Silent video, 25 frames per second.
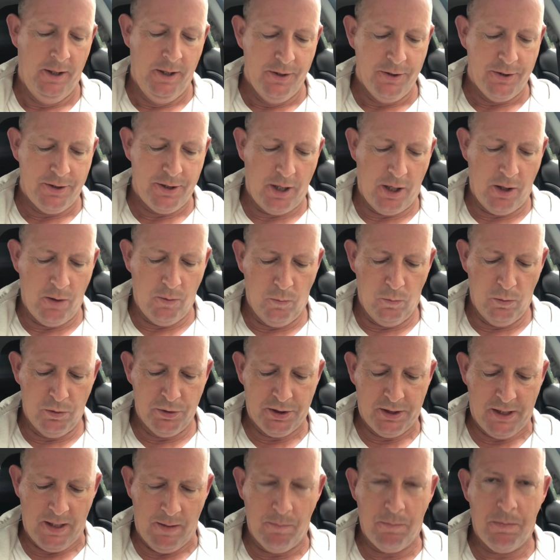So we'll
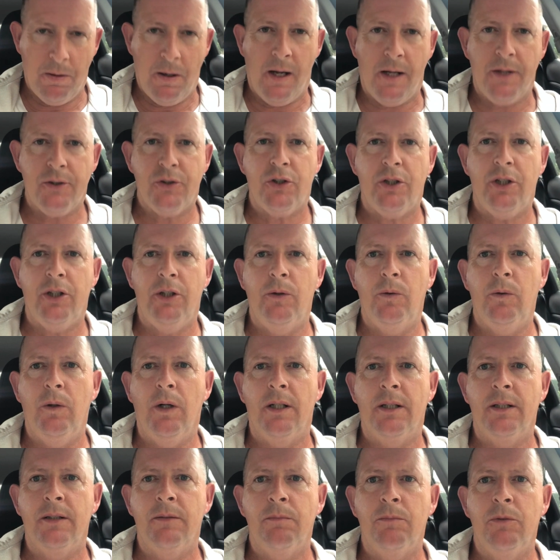skip part two
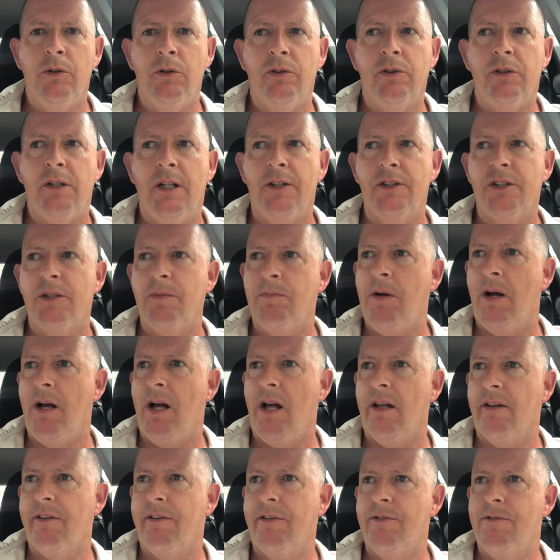and move straight on to
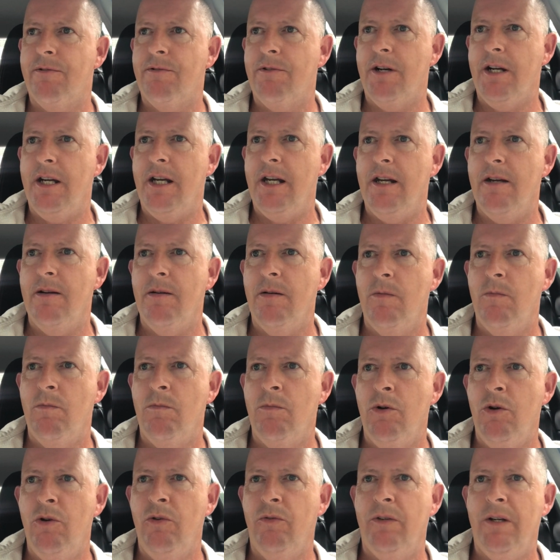part three,
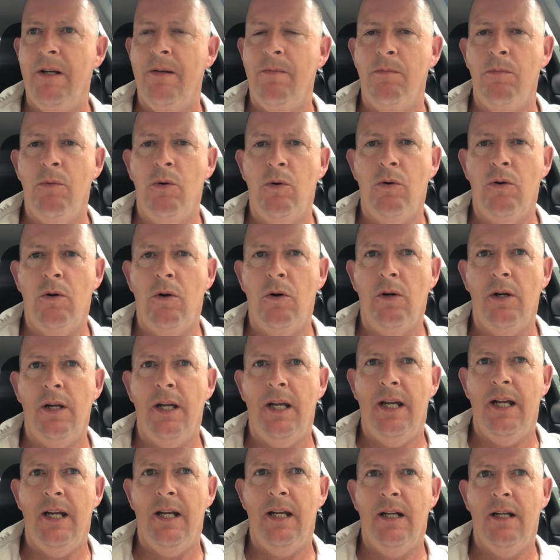move it more
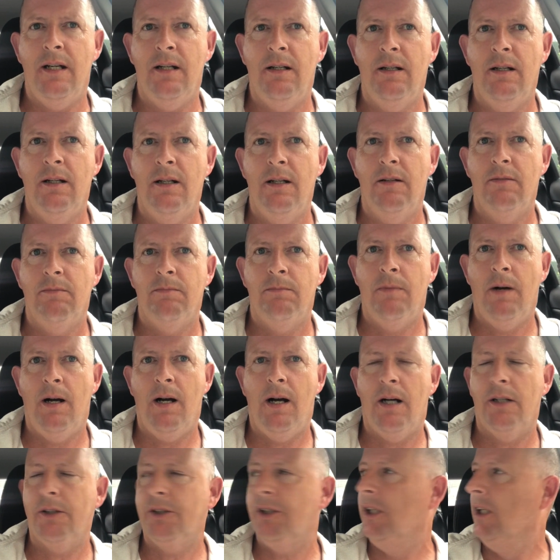in
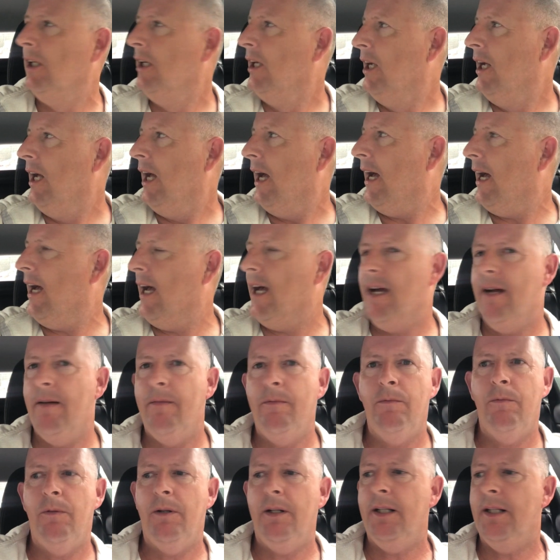March.
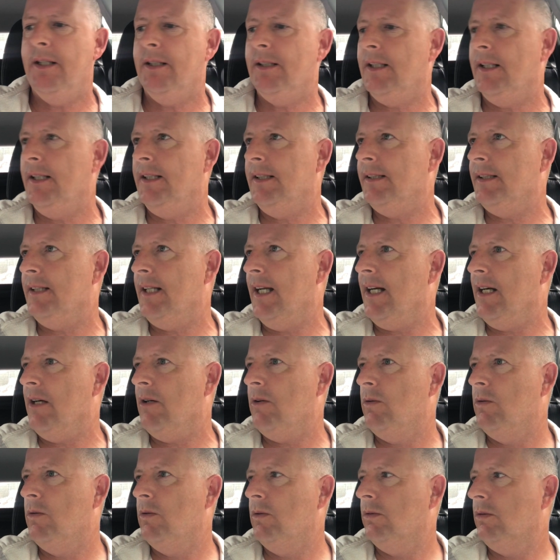Um, it is
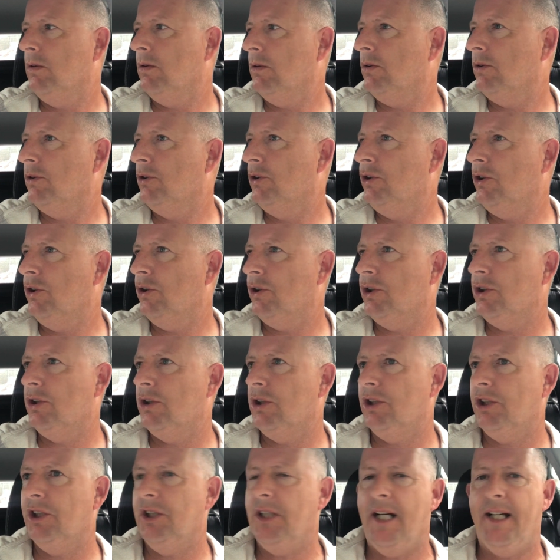now just
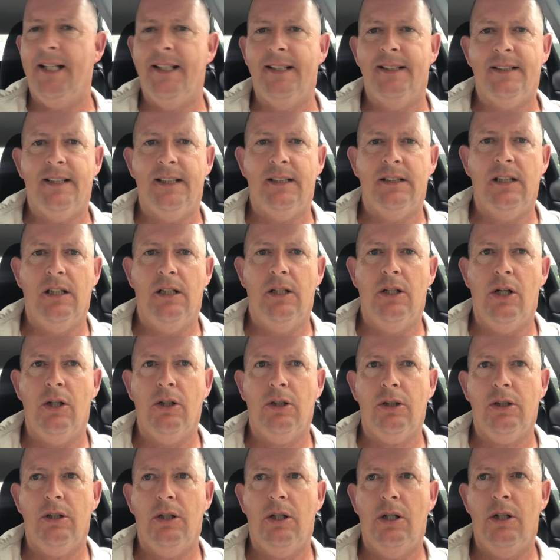shy of six
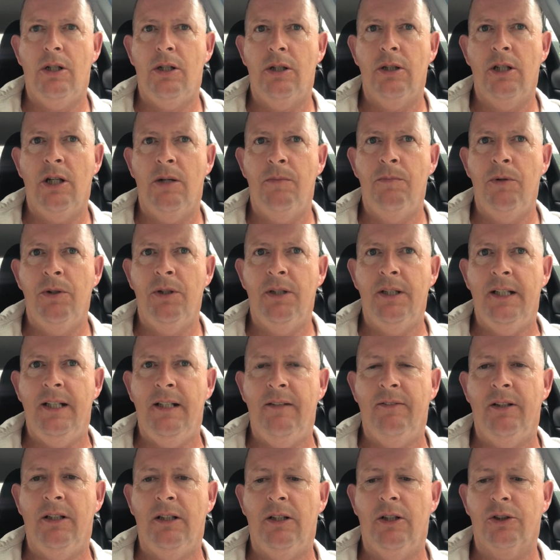o'clock on a Monday
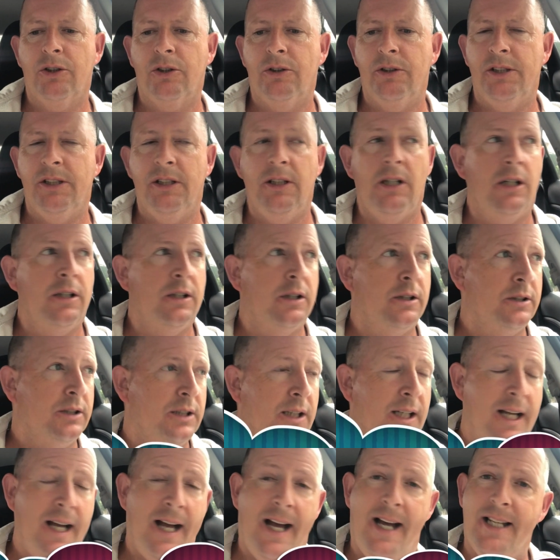evening in Los Cristianos.
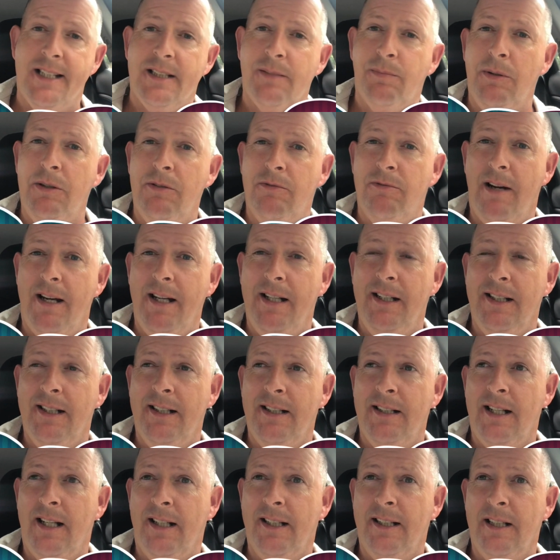It has been
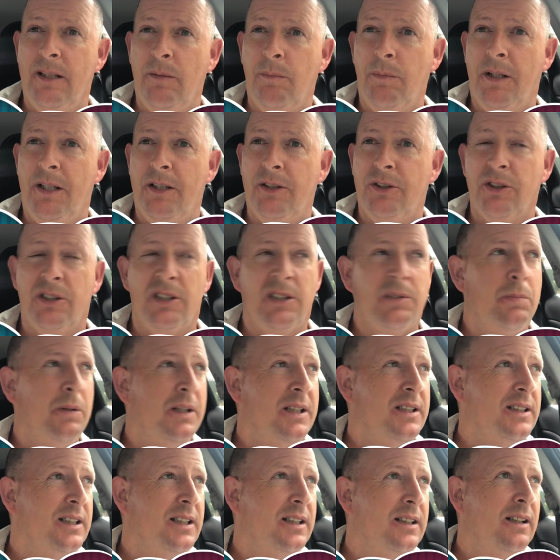raining a little bit, just
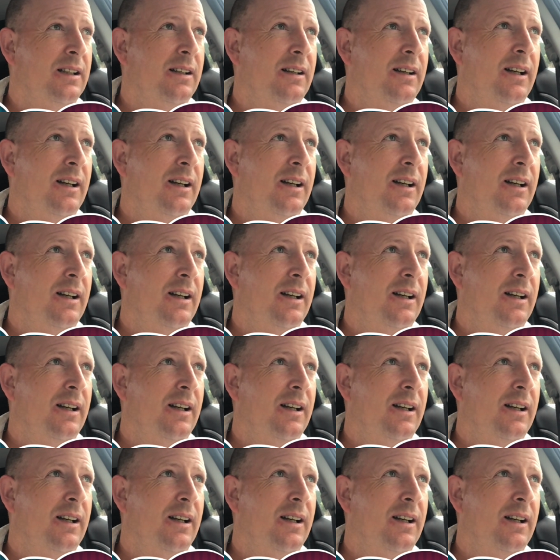spitting.